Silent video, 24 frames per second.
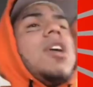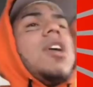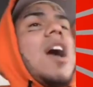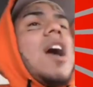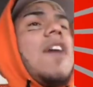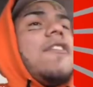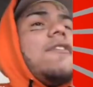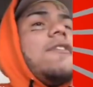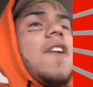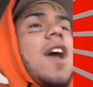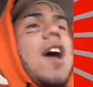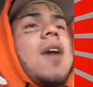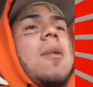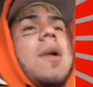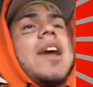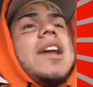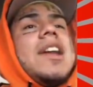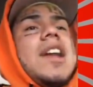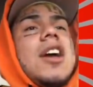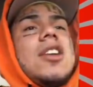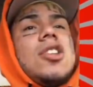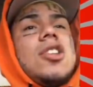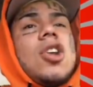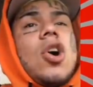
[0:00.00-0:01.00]
I'll fly right
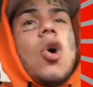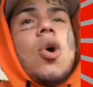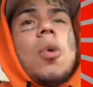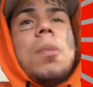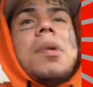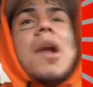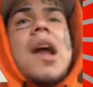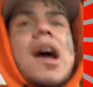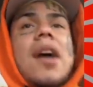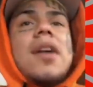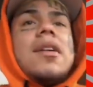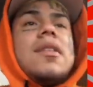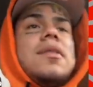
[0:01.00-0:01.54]
now to O Block.